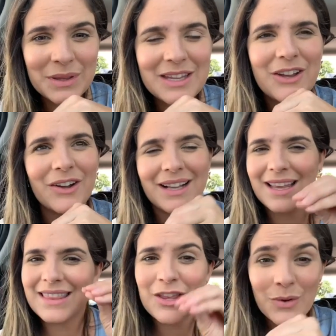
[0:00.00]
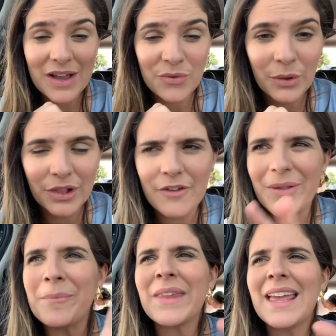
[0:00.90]
really good, and I think you guys will
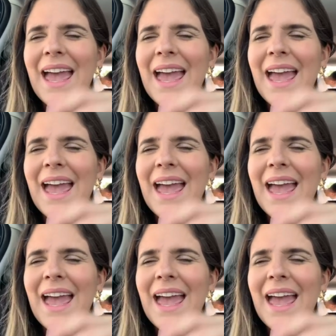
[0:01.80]
love them.